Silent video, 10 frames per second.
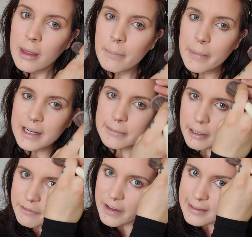makes my
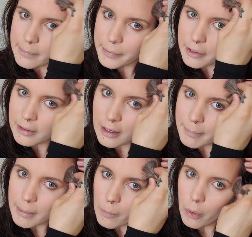face appear a little
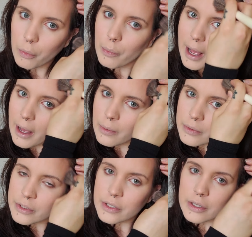bit more round.